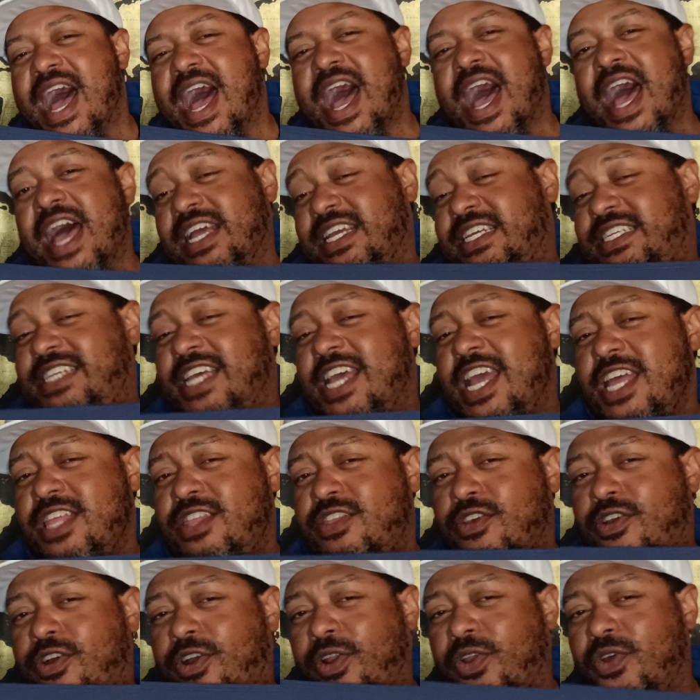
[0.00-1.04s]
I say
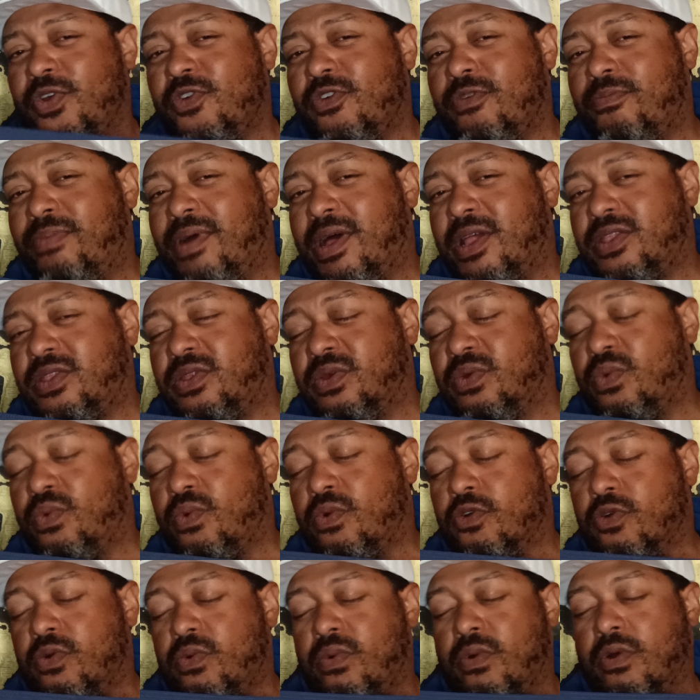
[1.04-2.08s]
the clue about the
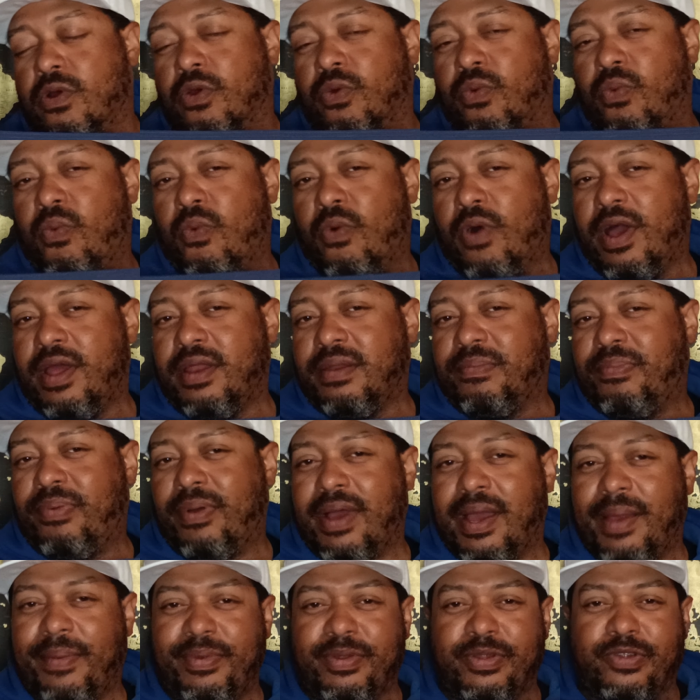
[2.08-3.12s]
World War One
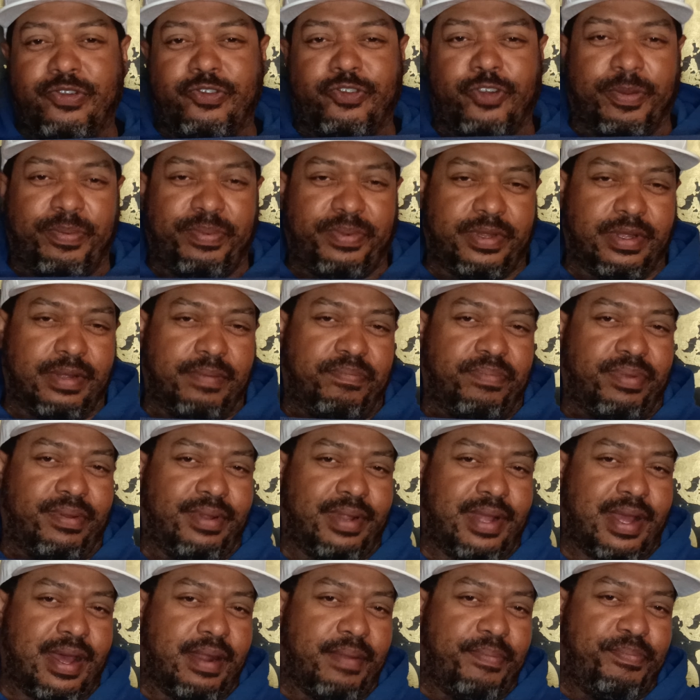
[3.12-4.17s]
probably tripped up a
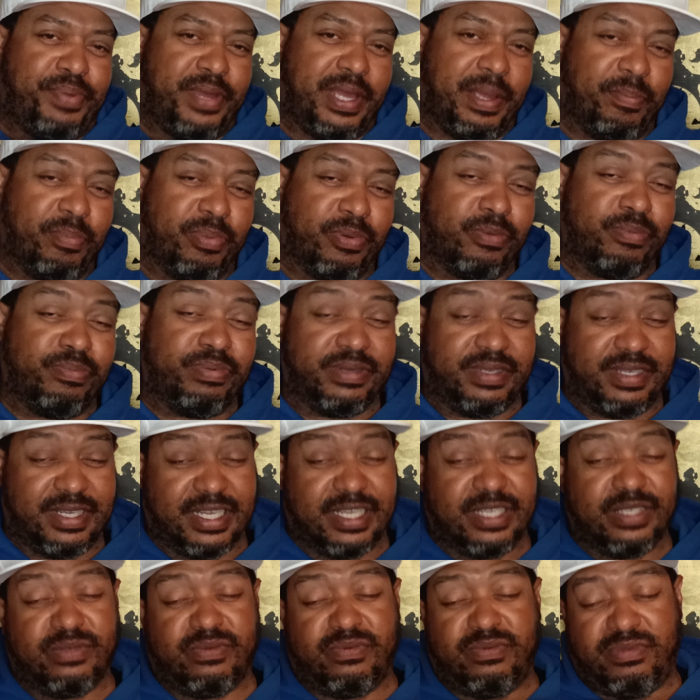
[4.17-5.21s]
lot of people
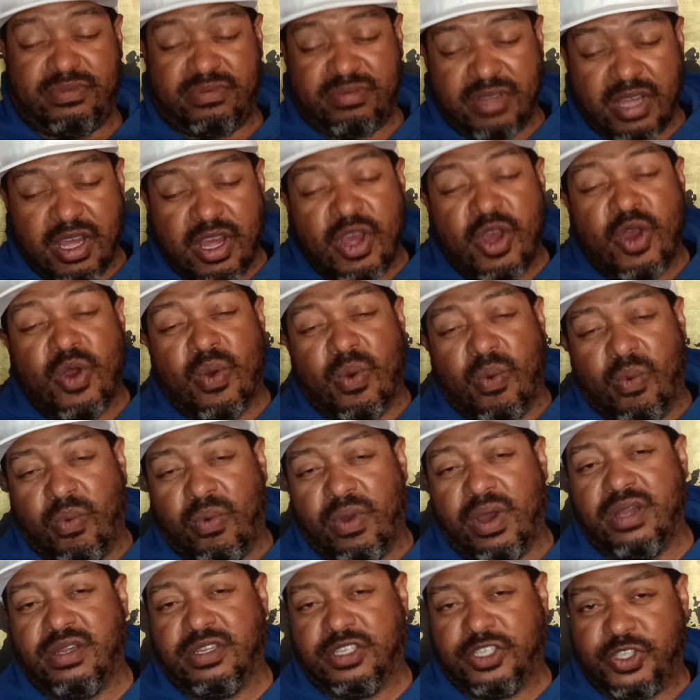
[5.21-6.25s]
because
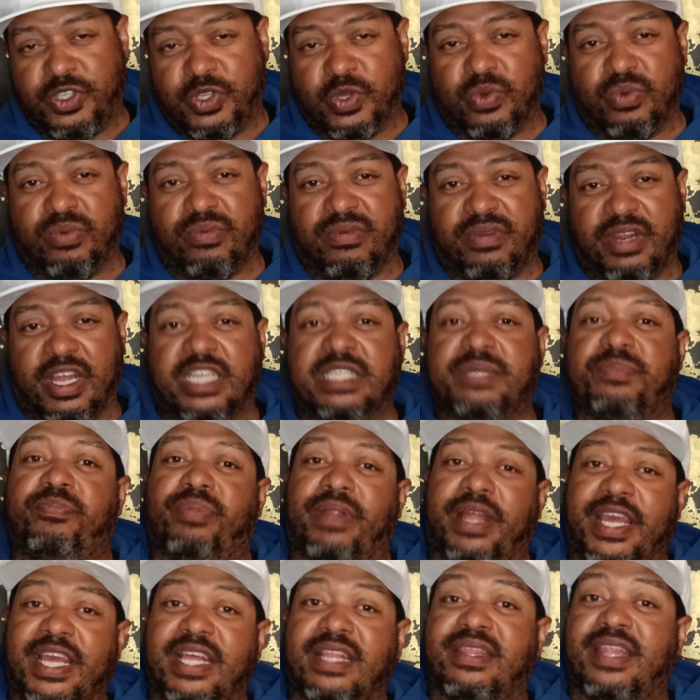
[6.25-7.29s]
one student
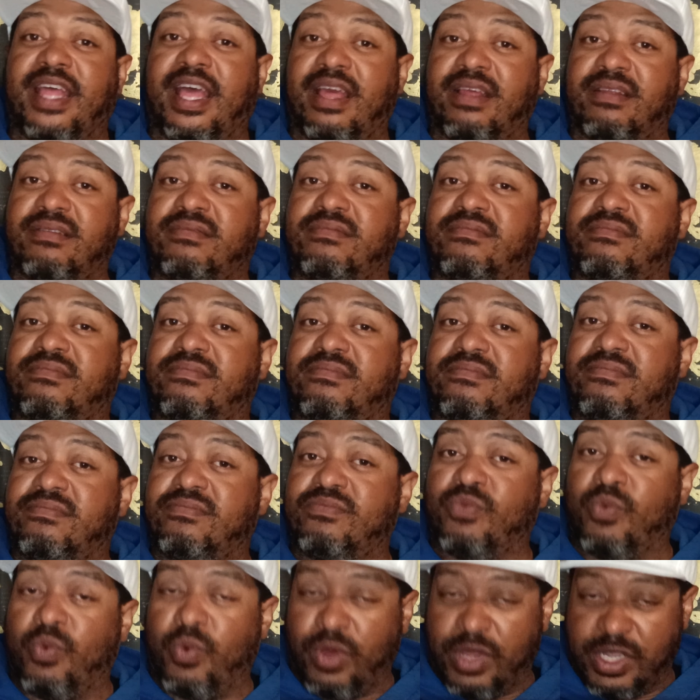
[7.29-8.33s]
explained that
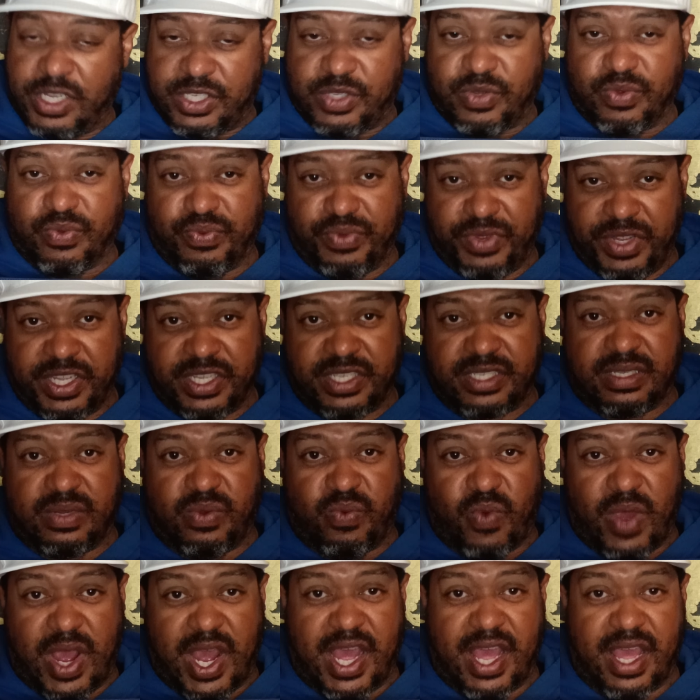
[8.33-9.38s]
was the reason
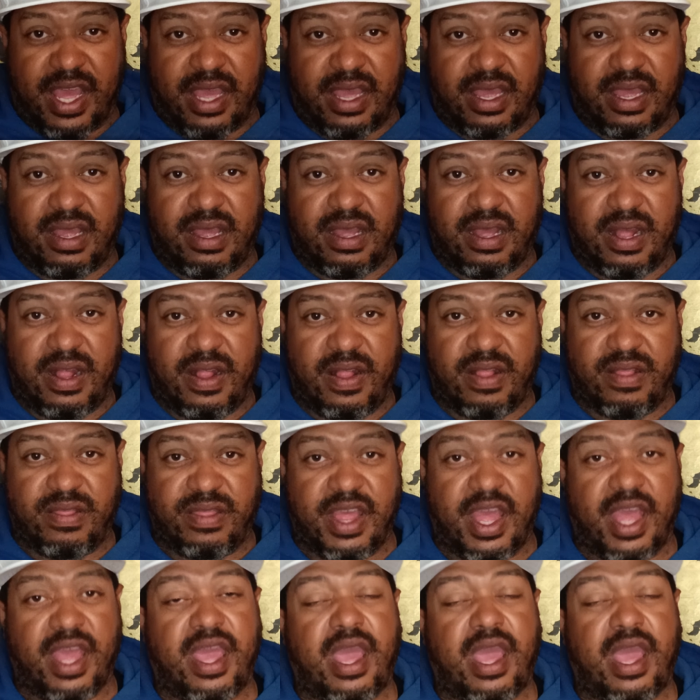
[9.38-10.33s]
why they